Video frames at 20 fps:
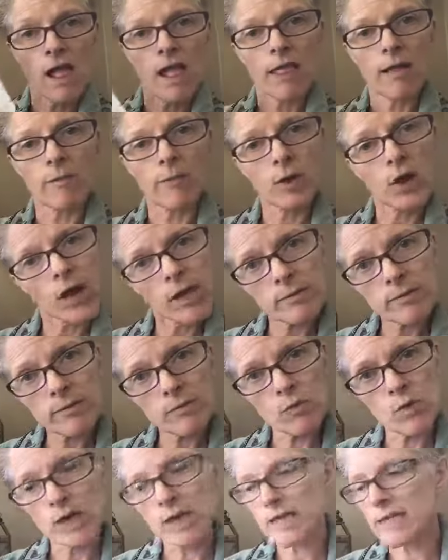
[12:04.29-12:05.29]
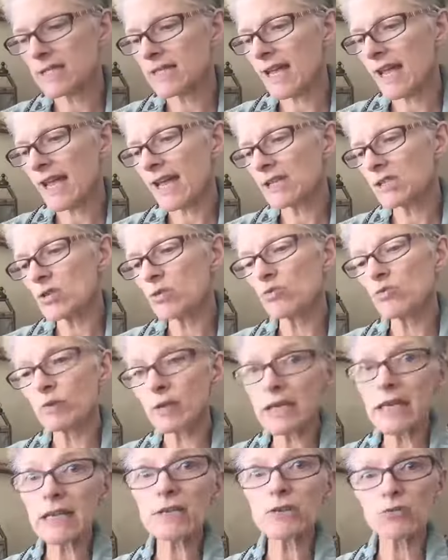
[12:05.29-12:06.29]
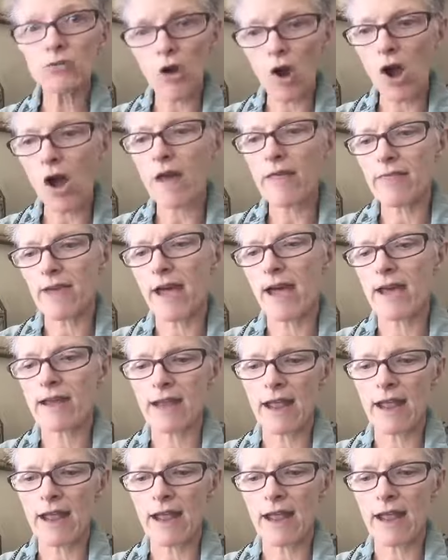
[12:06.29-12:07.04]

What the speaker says: The problem was I had to redraw that